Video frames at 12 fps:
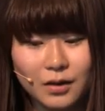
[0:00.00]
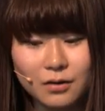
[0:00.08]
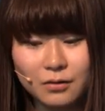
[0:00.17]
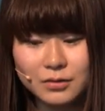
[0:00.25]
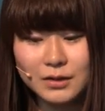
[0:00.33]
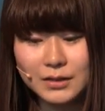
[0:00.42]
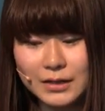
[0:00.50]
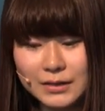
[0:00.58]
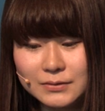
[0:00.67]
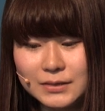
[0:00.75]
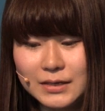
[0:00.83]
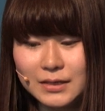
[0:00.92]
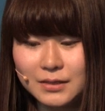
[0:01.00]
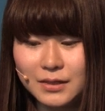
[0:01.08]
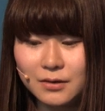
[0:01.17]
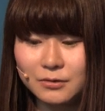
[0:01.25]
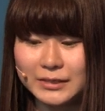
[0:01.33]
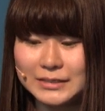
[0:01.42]
On the left is
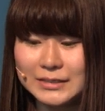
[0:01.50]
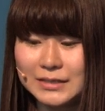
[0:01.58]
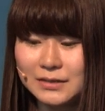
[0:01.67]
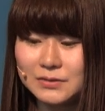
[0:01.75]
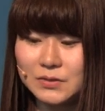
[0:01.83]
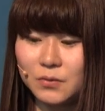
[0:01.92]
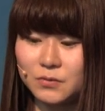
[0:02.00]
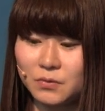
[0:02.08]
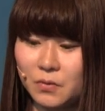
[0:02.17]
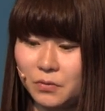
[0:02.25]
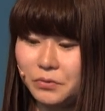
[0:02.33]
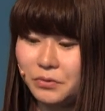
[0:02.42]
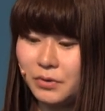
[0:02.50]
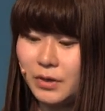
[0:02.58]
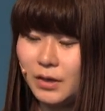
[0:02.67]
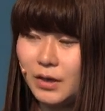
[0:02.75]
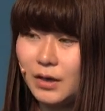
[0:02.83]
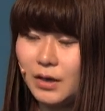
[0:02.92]
the original source code,
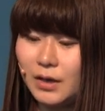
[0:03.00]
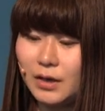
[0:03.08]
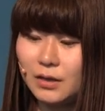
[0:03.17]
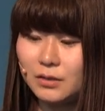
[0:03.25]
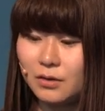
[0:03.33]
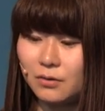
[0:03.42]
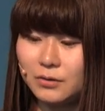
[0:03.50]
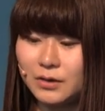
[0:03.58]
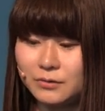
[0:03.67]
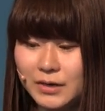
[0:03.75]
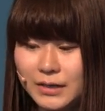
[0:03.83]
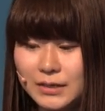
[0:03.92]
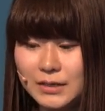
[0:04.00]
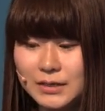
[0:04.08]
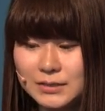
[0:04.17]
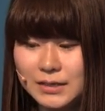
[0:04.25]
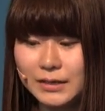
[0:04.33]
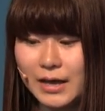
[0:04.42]
and on the right
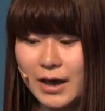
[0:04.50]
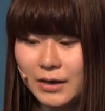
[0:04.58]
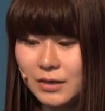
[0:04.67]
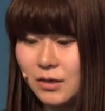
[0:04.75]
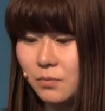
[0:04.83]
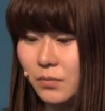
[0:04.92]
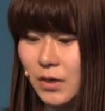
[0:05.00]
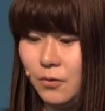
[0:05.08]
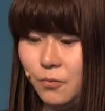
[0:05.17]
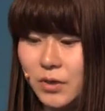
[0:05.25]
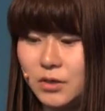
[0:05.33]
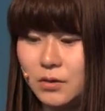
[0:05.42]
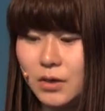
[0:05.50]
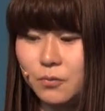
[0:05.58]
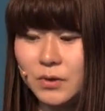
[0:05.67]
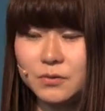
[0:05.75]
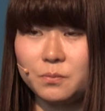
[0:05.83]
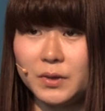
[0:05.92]
is an item in which it
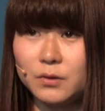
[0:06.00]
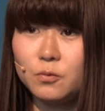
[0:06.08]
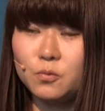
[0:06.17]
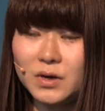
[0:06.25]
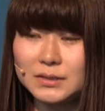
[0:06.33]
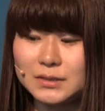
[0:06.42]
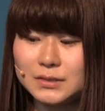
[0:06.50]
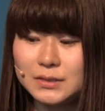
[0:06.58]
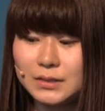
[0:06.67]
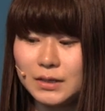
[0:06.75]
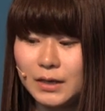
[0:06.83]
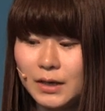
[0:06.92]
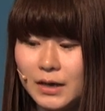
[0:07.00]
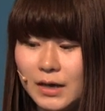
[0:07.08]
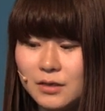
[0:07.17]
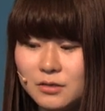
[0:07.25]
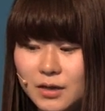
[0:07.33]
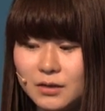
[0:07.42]
was built once,
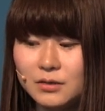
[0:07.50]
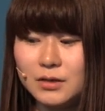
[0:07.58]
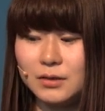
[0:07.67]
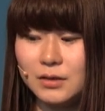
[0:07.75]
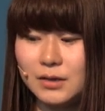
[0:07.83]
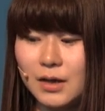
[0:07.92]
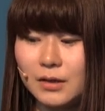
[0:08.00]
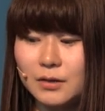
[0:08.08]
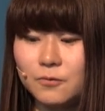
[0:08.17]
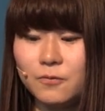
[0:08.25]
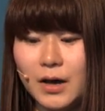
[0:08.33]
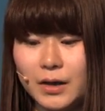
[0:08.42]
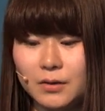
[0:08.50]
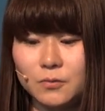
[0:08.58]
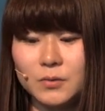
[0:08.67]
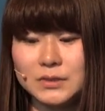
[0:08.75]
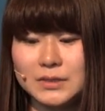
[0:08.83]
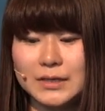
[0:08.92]
and then the DLL file
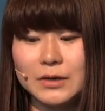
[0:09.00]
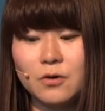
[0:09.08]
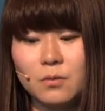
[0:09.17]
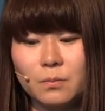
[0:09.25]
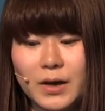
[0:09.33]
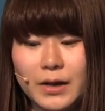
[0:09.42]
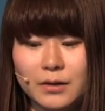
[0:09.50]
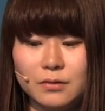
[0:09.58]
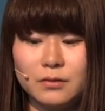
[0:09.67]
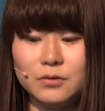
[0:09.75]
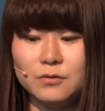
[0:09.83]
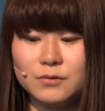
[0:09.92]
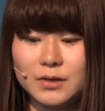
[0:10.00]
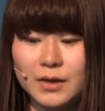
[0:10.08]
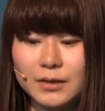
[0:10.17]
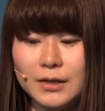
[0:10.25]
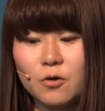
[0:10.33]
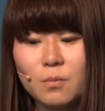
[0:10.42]
was decompiled using
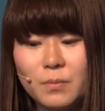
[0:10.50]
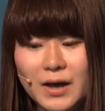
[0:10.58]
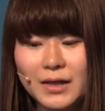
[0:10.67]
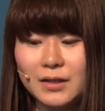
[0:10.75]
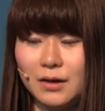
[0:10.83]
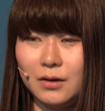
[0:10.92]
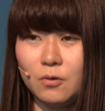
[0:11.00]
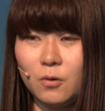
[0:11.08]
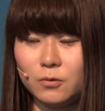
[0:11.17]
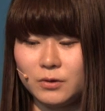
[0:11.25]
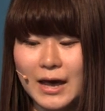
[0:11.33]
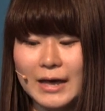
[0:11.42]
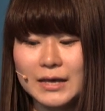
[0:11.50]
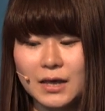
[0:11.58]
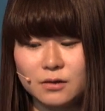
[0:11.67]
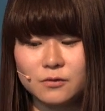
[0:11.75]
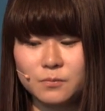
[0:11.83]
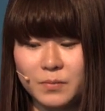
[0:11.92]
a decompiler called
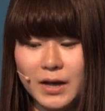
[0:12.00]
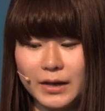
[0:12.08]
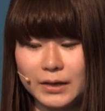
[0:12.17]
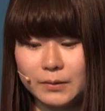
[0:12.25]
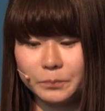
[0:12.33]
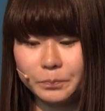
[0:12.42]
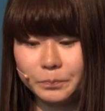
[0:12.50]
ILSpy.